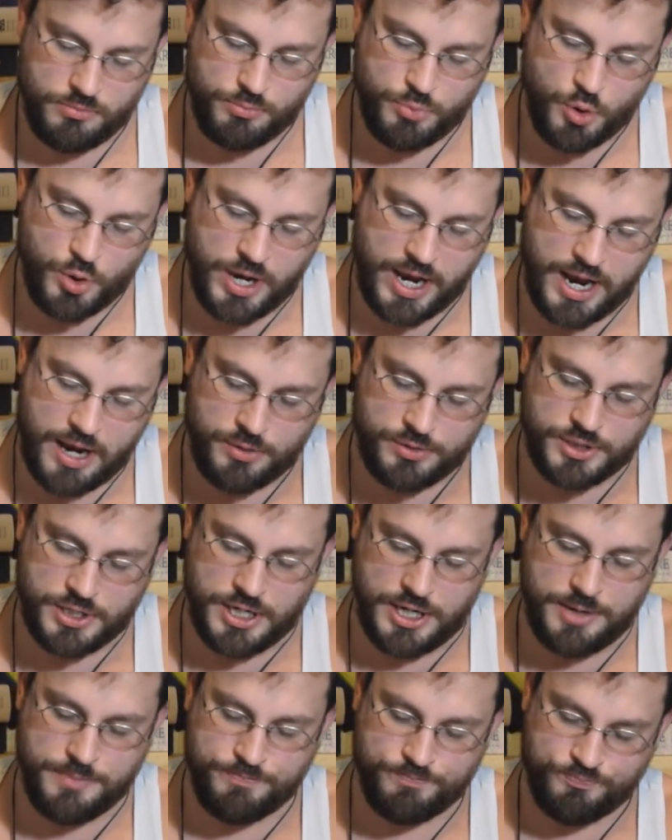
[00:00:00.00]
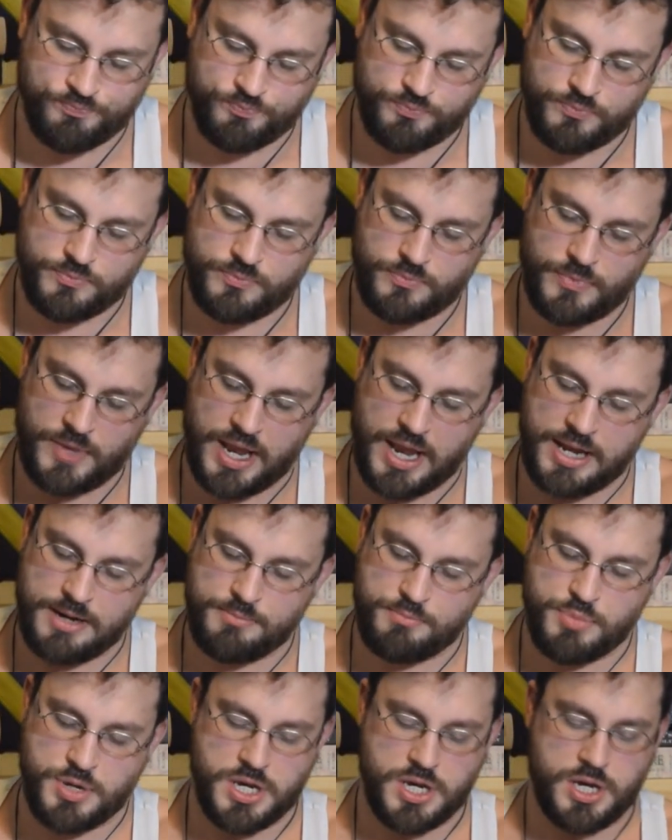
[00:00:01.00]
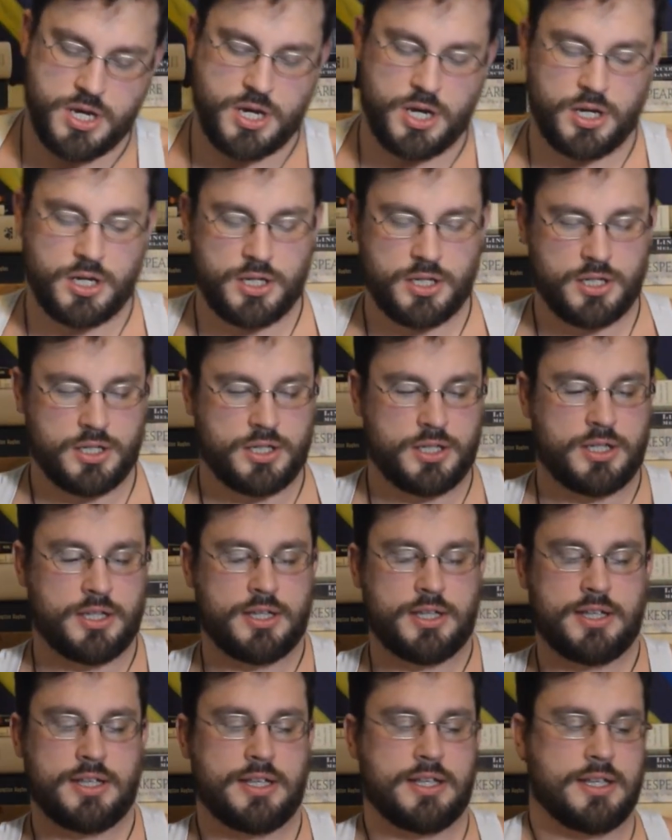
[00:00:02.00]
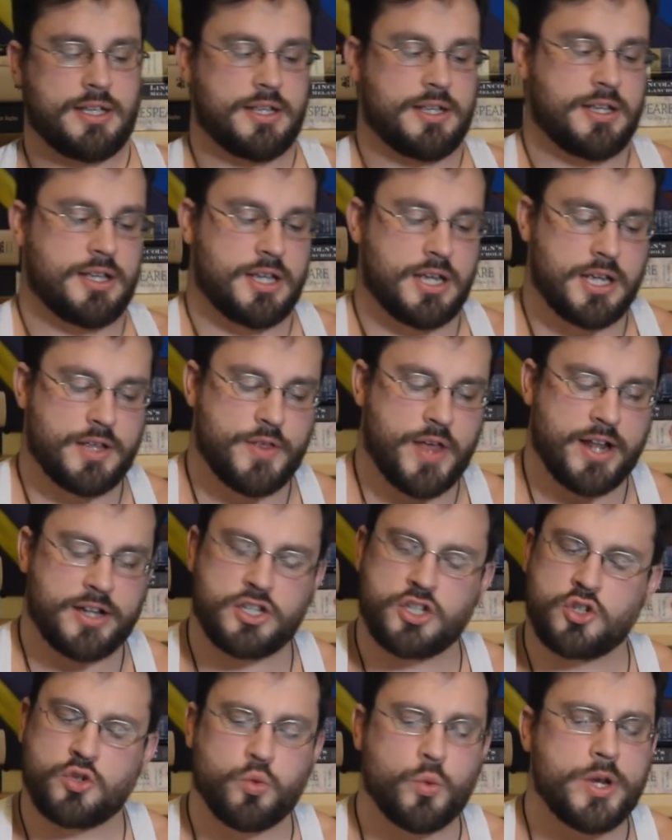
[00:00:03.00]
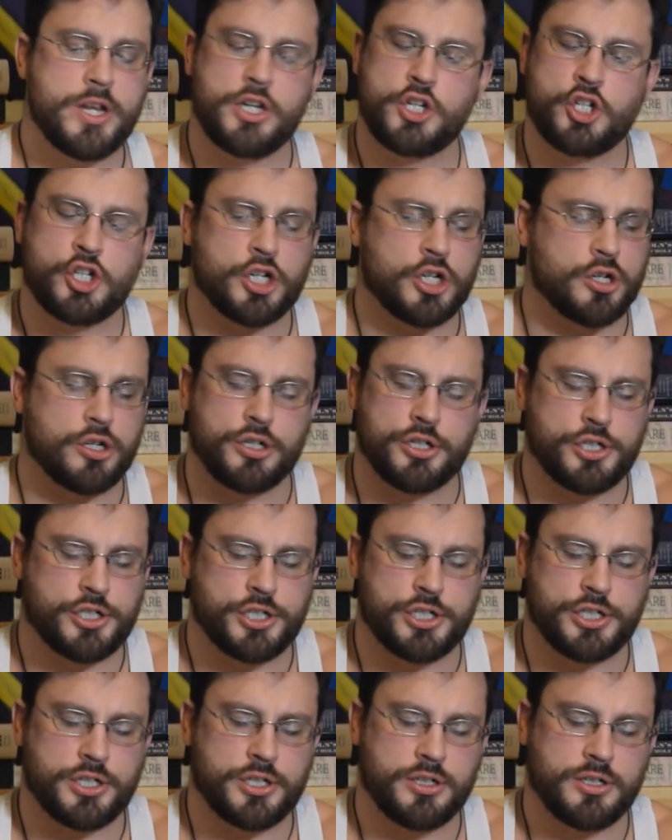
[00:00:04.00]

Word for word: Bukowski and be in that sweet church